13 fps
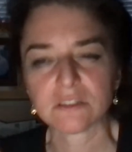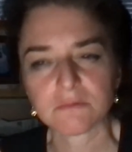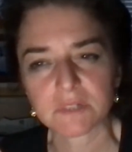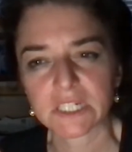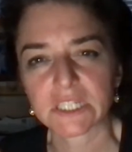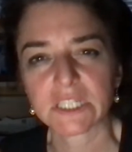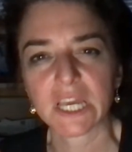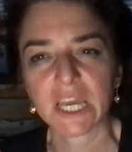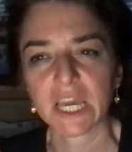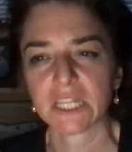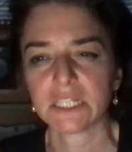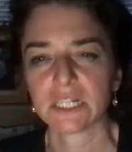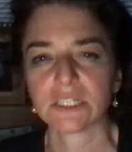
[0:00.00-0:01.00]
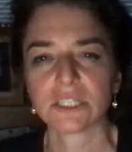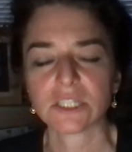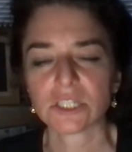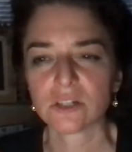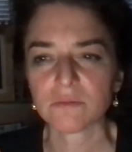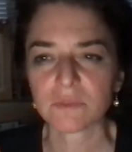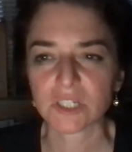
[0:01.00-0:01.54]
Is because they had done
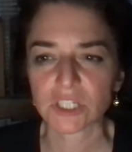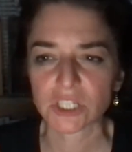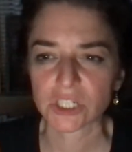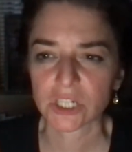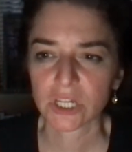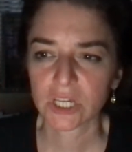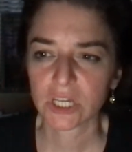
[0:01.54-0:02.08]
so much